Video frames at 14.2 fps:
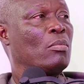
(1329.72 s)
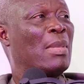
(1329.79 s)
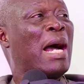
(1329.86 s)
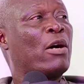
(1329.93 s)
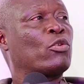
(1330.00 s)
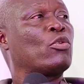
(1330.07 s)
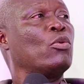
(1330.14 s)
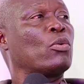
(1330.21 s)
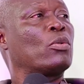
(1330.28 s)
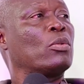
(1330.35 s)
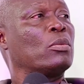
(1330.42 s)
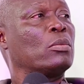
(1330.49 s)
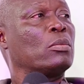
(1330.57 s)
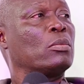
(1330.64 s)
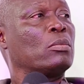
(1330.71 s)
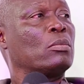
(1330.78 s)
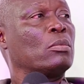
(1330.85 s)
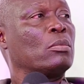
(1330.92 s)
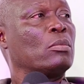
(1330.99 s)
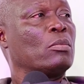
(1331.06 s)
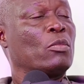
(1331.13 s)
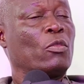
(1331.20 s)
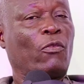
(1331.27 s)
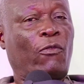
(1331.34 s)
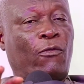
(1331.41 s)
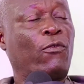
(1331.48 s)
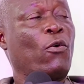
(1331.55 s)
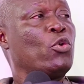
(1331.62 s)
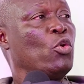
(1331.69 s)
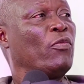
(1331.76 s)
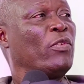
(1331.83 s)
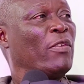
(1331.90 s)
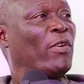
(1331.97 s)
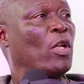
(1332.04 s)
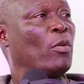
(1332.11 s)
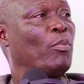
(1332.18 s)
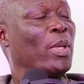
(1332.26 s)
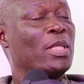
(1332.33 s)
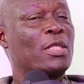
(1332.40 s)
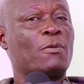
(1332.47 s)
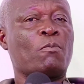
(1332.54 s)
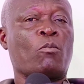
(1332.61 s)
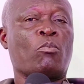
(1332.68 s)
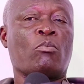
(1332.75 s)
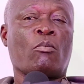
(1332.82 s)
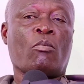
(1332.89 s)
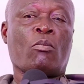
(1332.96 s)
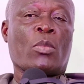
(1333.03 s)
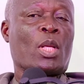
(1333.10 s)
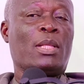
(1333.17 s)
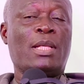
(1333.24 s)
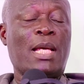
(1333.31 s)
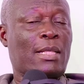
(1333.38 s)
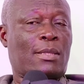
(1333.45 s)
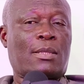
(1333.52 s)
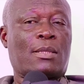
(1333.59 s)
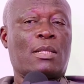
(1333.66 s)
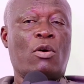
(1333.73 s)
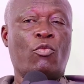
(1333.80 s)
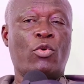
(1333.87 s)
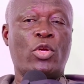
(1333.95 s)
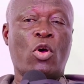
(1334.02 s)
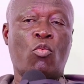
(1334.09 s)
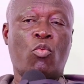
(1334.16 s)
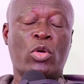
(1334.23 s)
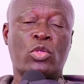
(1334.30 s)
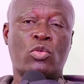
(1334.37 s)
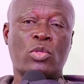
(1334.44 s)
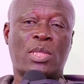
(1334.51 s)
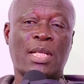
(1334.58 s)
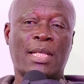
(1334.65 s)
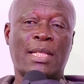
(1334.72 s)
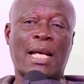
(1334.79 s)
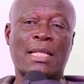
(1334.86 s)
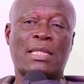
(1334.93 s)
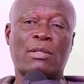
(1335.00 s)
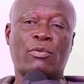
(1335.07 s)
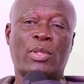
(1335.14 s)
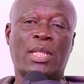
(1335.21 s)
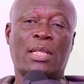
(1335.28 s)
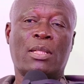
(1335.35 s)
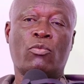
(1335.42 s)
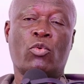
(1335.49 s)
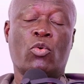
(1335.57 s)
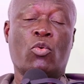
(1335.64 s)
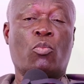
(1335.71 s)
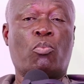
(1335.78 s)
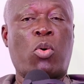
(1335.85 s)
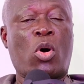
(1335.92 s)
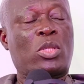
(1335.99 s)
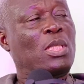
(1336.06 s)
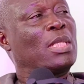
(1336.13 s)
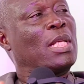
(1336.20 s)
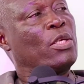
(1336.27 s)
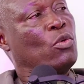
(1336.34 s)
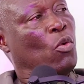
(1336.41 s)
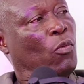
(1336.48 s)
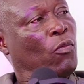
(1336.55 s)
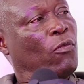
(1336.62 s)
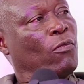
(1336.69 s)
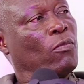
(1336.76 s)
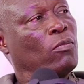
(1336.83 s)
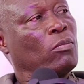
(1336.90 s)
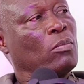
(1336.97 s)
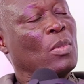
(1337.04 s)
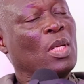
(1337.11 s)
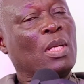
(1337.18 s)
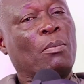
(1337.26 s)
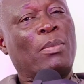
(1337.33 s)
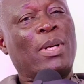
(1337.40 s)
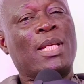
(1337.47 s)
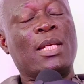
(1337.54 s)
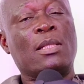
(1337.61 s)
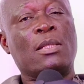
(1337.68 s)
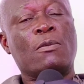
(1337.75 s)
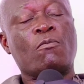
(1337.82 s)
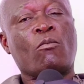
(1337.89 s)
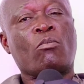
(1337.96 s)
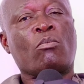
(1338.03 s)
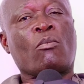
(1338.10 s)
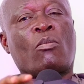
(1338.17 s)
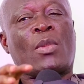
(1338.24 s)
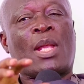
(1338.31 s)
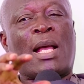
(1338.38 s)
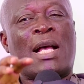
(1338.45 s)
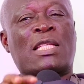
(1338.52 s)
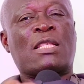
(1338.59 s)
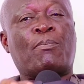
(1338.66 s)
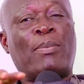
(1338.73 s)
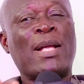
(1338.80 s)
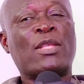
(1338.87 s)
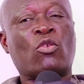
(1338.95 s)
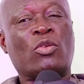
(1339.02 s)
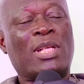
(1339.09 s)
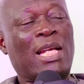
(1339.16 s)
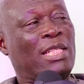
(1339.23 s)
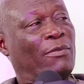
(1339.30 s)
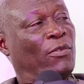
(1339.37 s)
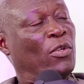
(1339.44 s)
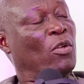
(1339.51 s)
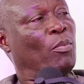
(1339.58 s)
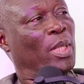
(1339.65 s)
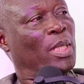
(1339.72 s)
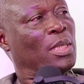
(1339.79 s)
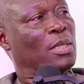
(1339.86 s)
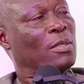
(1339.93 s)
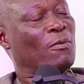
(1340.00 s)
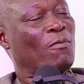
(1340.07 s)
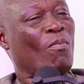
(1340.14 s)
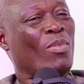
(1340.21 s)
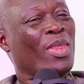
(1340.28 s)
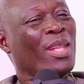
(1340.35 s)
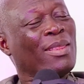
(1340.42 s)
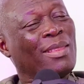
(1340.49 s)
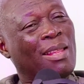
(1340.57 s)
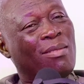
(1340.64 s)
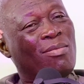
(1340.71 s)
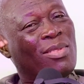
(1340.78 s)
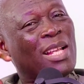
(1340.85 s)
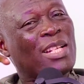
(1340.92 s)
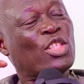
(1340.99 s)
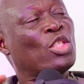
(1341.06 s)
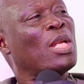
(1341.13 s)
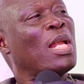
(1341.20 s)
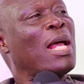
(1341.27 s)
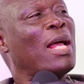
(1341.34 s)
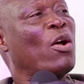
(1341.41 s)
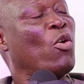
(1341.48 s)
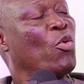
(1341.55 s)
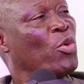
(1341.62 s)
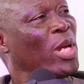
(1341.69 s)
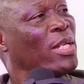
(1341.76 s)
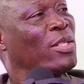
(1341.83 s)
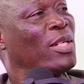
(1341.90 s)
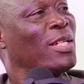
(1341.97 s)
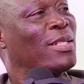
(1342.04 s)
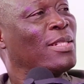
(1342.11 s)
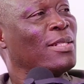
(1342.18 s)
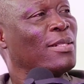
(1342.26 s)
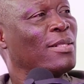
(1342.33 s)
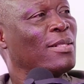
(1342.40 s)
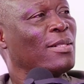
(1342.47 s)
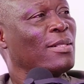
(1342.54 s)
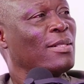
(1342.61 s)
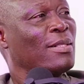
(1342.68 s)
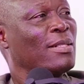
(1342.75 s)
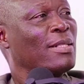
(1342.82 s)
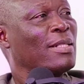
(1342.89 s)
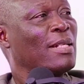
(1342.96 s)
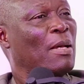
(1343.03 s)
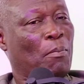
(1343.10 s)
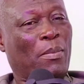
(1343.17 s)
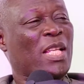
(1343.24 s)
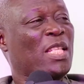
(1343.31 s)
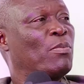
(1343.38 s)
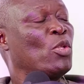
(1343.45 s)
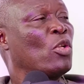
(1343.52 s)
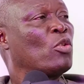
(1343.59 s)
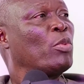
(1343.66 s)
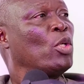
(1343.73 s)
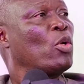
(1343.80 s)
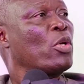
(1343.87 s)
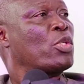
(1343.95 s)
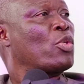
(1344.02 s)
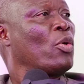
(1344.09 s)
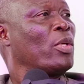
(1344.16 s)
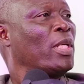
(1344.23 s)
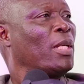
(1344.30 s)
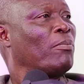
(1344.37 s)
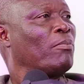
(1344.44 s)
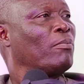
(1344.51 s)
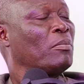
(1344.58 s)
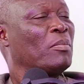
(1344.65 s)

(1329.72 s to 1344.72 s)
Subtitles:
outlook for youth development. Yes, we don't want to say that we will box the youth, but then as part of their development, the national orientation must not be lost on them.